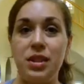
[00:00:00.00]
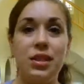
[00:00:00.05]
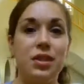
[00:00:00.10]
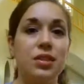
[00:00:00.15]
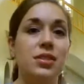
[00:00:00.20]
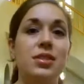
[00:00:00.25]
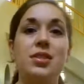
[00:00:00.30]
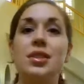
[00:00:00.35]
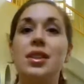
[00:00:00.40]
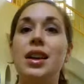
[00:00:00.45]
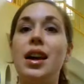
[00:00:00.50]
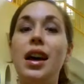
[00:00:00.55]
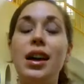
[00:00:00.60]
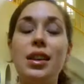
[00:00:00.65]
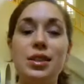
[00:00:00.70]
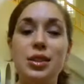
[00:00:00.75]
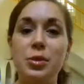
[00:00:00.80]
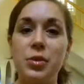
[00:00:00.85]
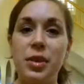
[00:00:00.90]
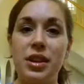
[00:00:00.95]
There's
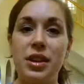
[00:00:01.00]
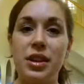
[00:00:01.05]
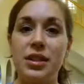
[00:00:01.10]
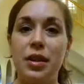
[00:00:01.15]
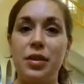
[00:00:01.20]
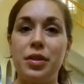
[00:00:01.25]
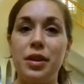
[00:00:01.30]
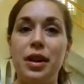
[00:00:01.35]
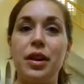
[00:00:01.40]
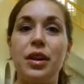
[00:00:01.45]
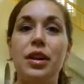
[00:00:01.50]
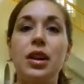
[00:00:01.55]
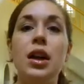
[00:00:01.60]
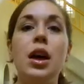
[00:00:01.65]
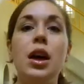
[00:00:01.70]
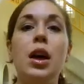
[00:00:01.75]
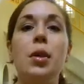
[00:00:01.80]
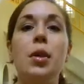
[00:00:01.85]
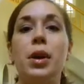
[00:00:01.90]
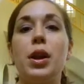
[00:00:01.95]
tons of ways out there,
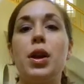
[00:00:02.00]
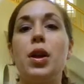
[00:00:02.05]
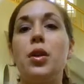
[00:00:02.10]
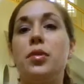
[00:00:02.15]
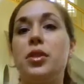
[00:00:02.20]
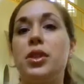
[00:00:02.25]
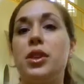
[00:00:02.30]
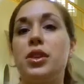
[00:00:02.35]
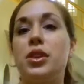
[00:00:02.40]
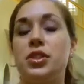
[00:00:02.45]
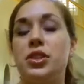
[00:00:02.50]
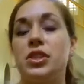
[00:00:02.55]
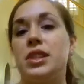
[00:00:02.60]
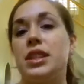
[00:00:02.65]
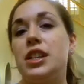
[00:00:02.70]
but hopefully it'll just